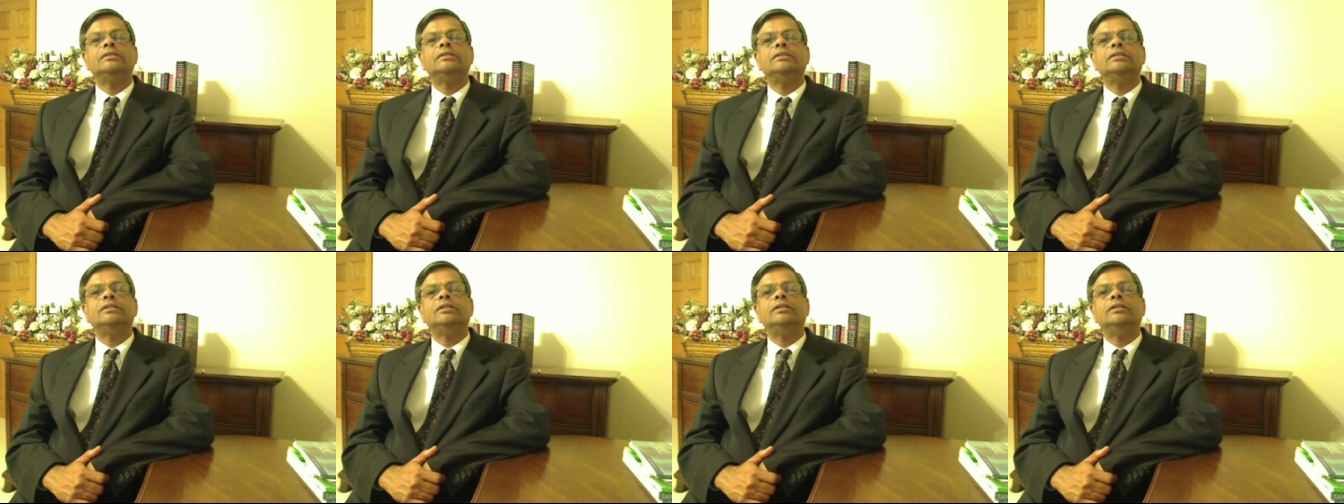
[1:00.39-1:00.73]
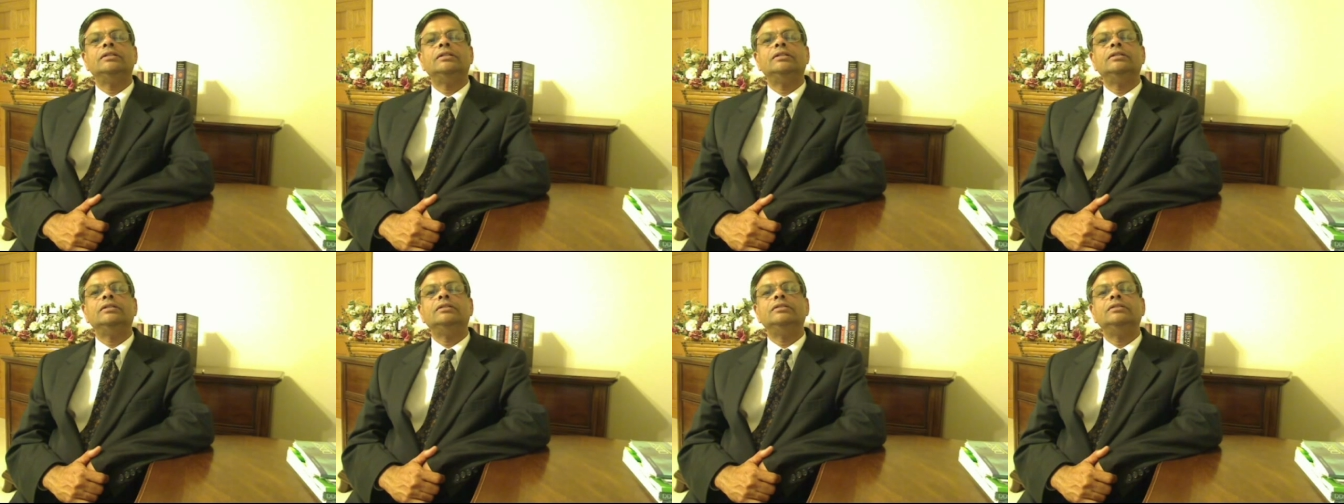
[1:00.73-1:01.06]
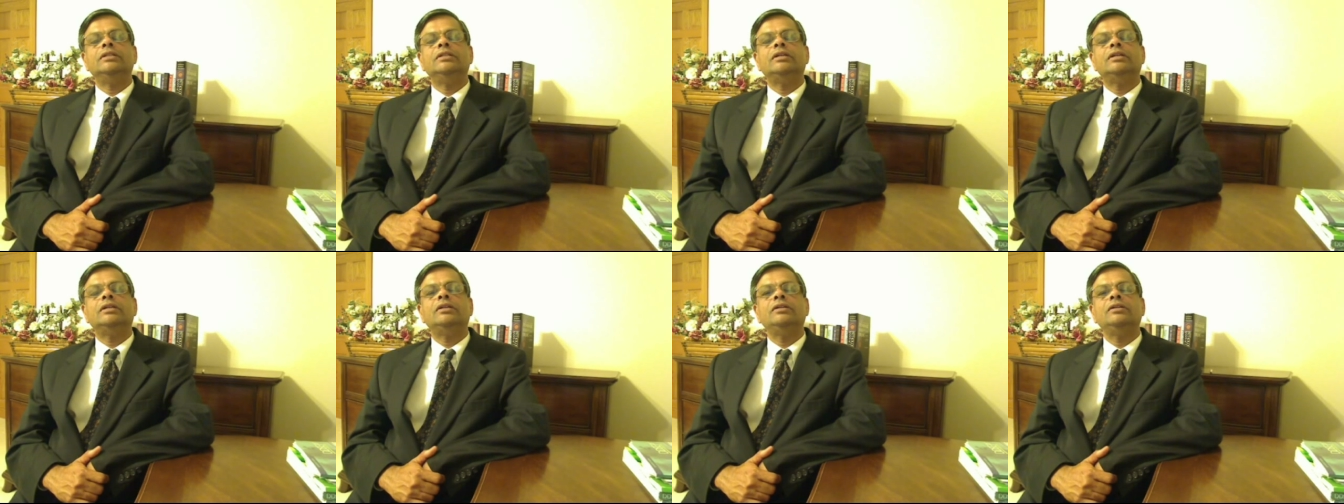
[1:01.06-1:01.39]
uh,
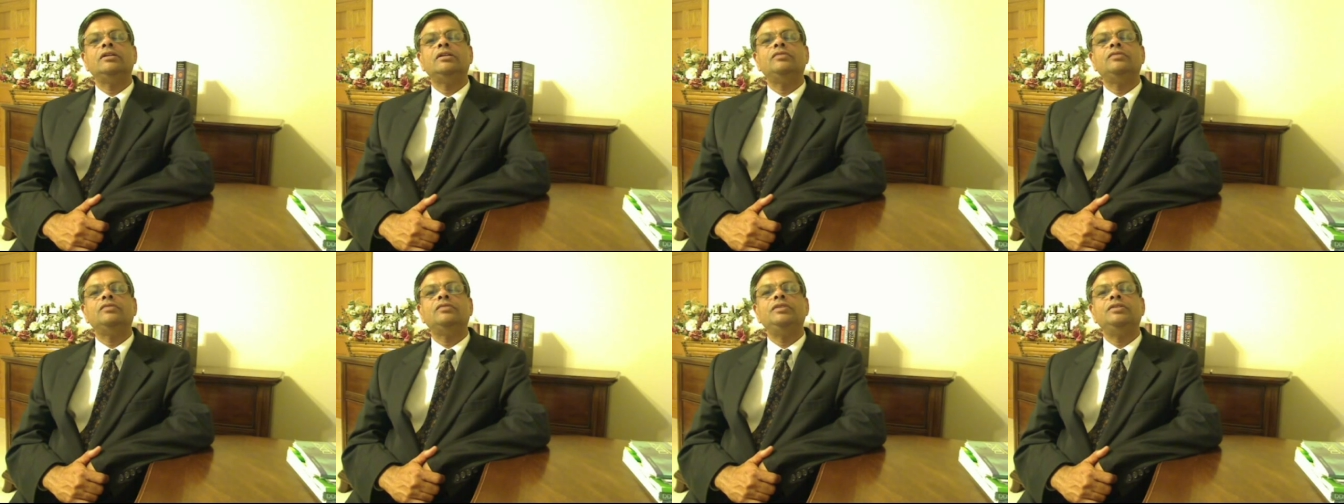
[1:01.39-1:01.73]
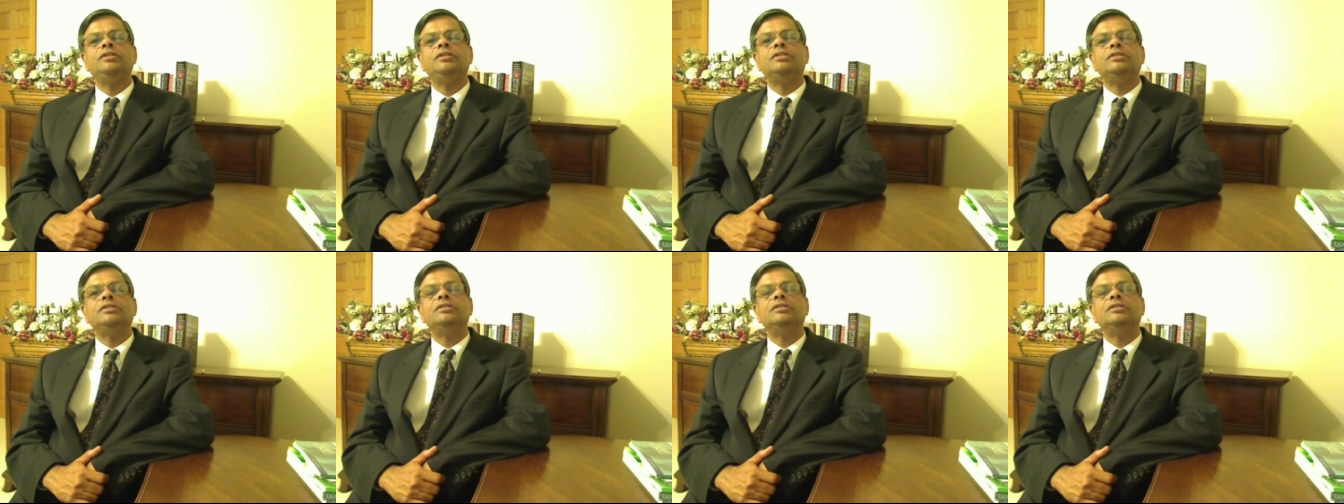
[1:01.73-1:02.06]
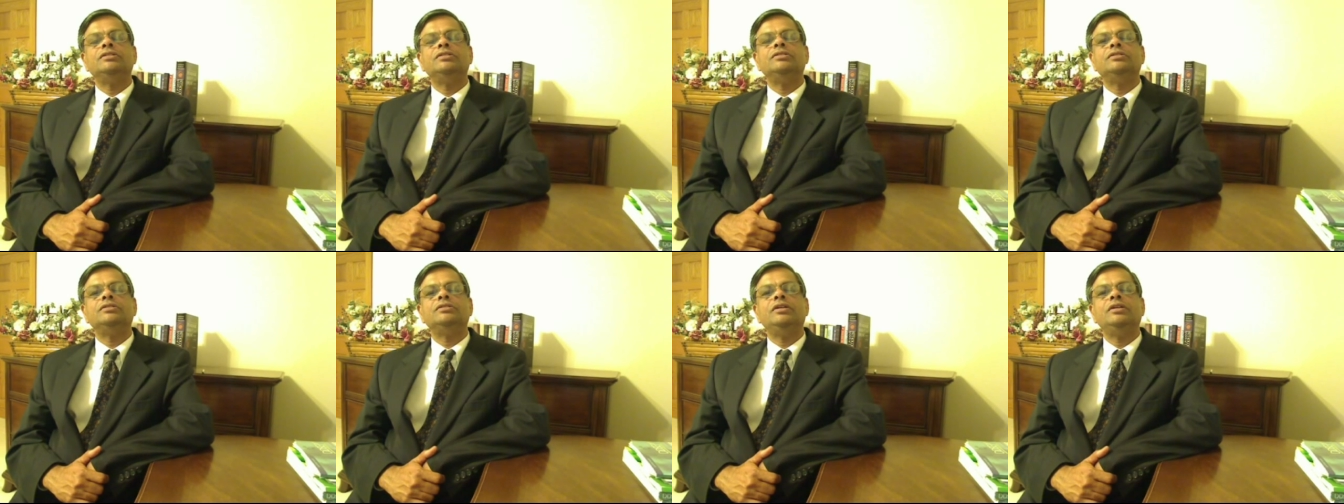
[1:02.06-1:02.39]
the clinical
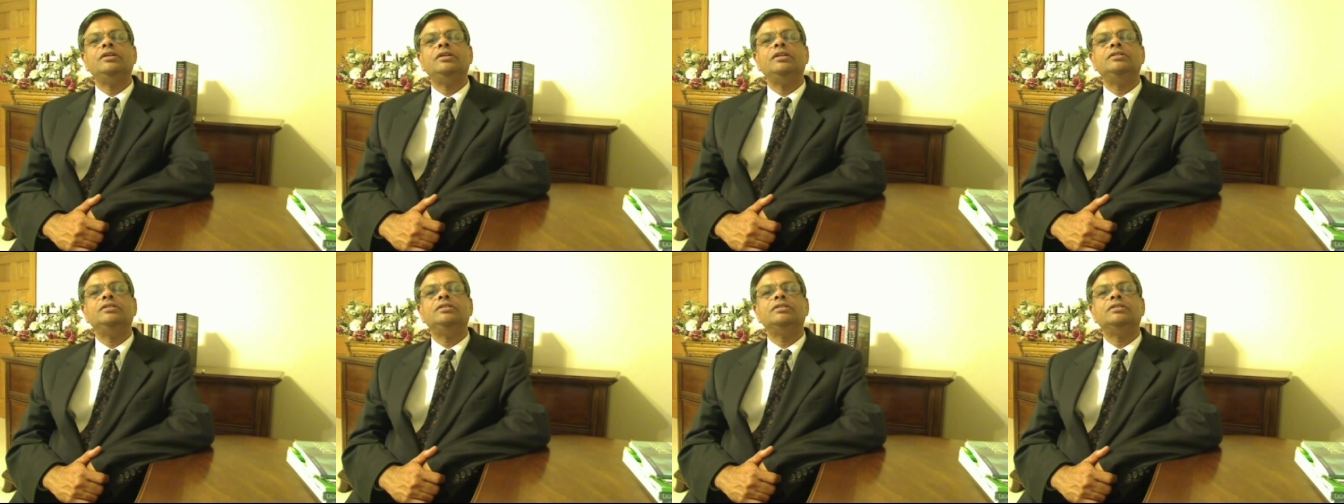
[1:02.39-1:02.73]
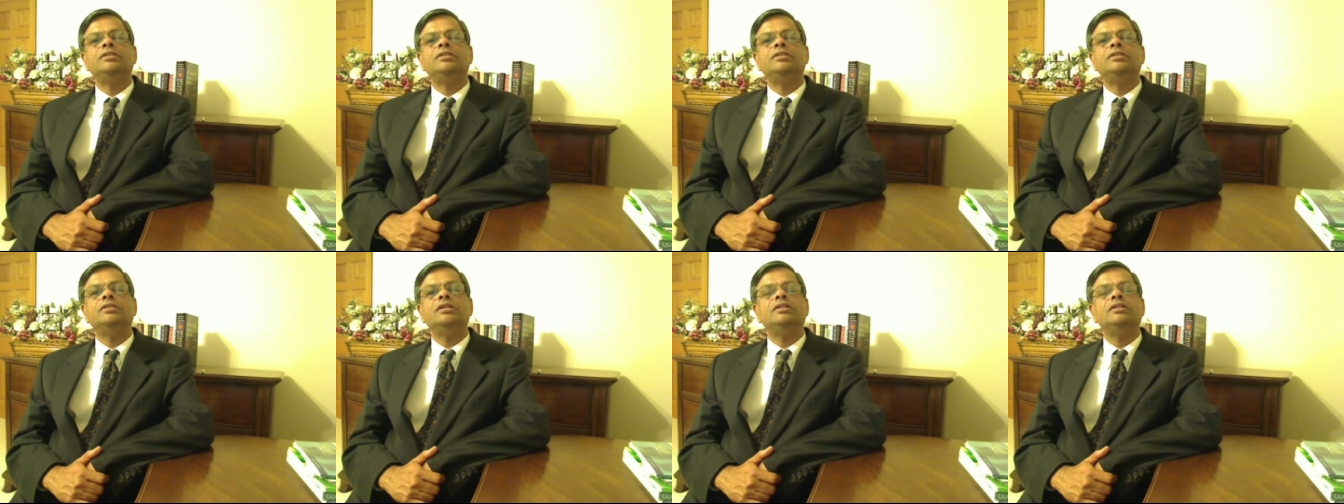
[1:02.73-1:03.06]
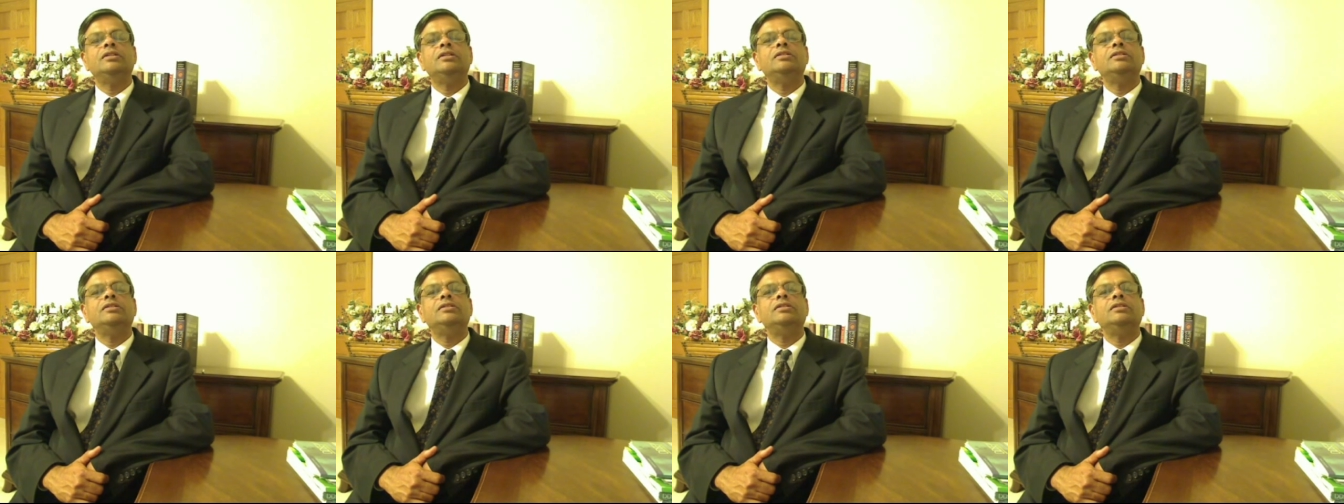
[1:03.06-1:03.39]
features really distinct,
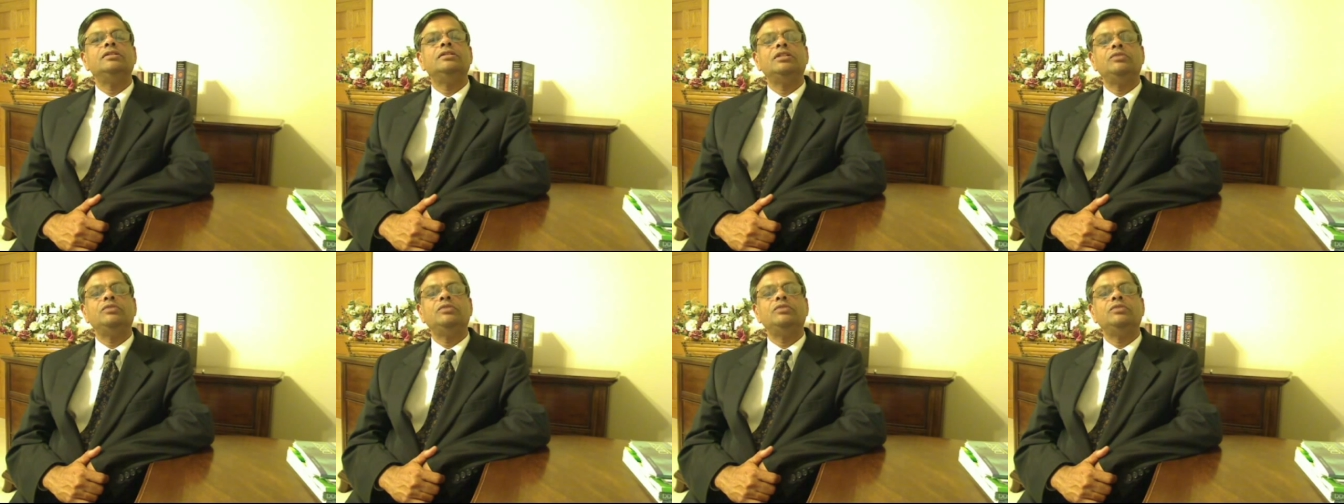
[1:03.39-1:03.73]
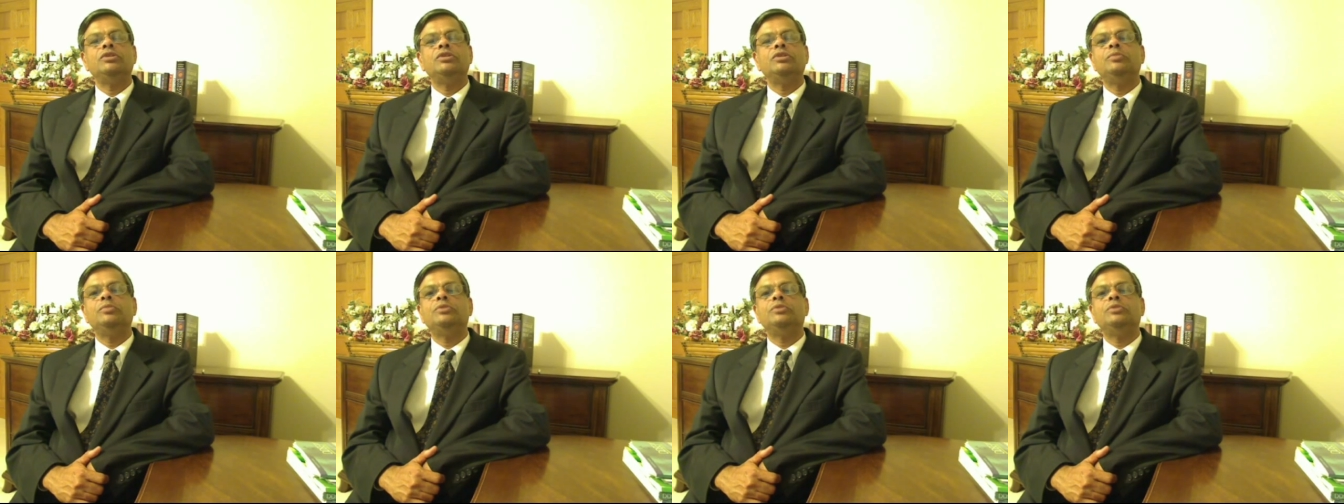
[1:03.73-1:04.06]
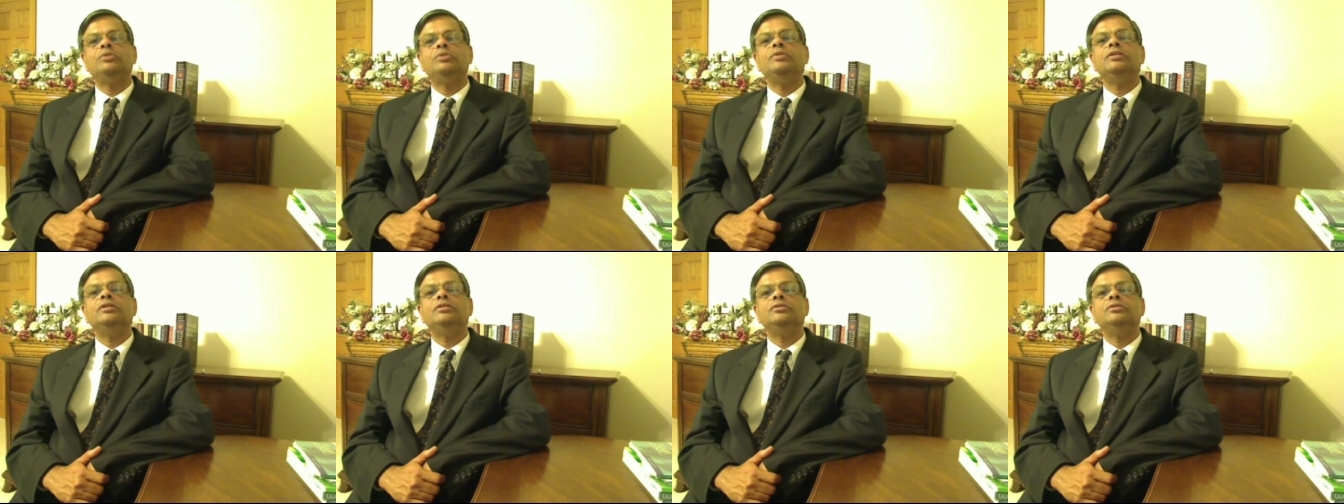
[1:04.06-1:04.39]
didn't distinguish
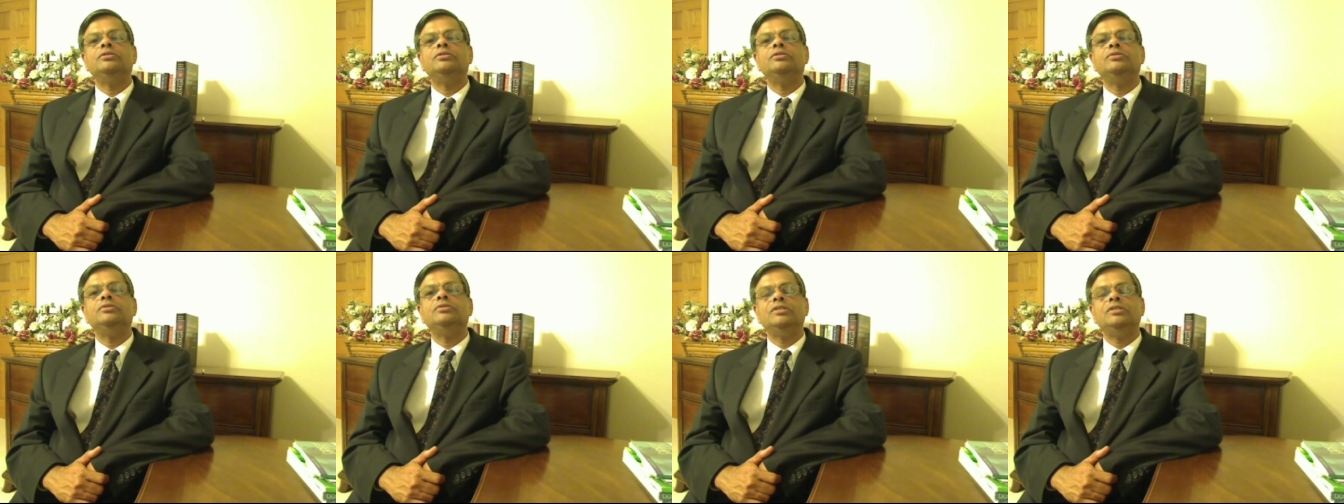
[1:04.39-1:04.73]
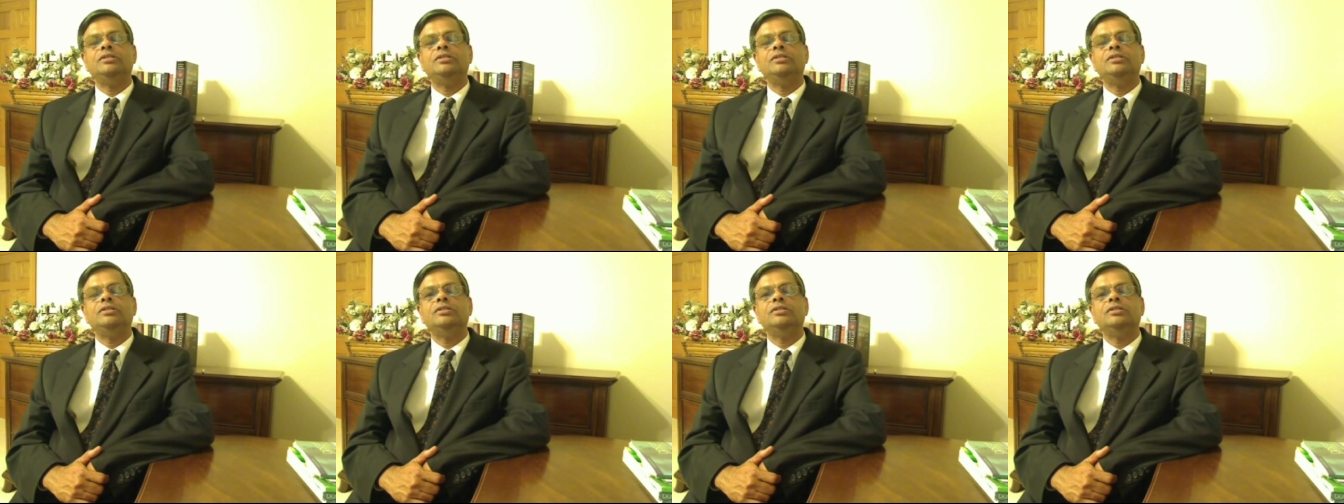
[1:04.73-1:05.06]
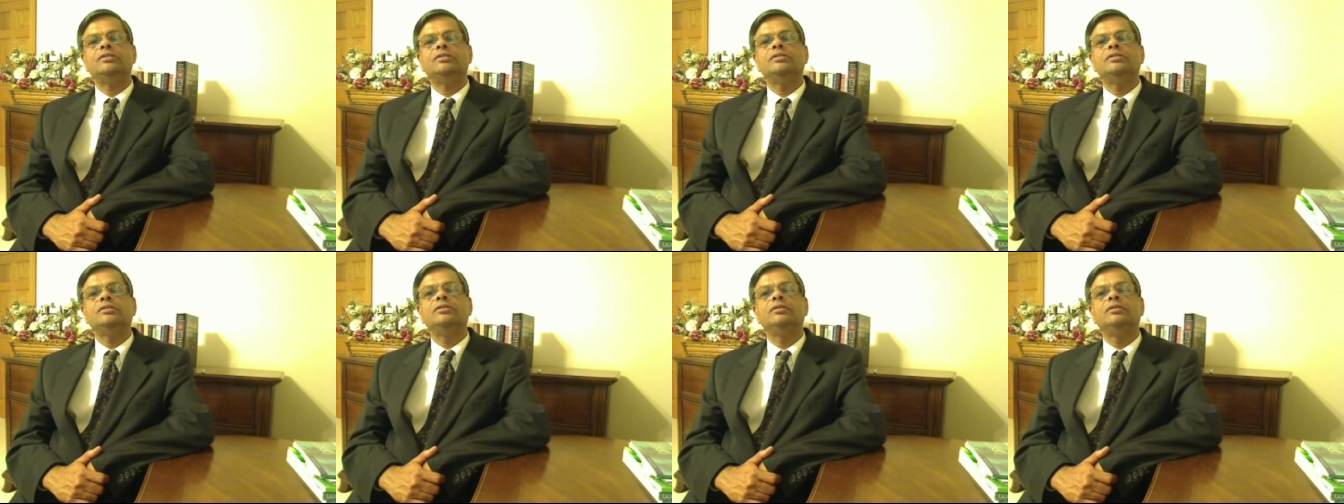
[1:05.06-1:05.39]
between the two
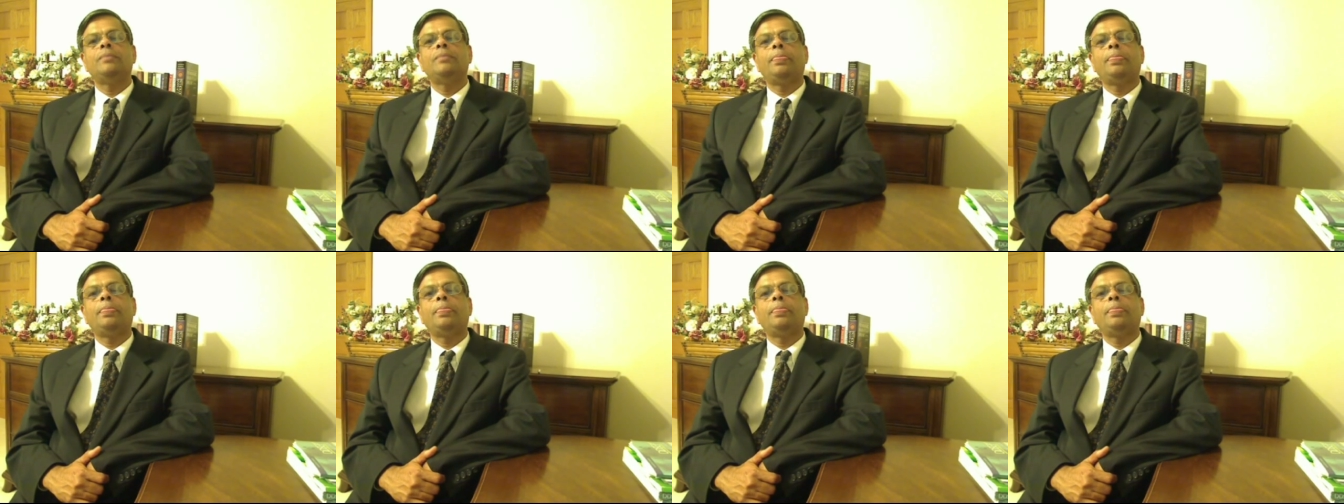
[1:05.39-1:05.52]
diseases.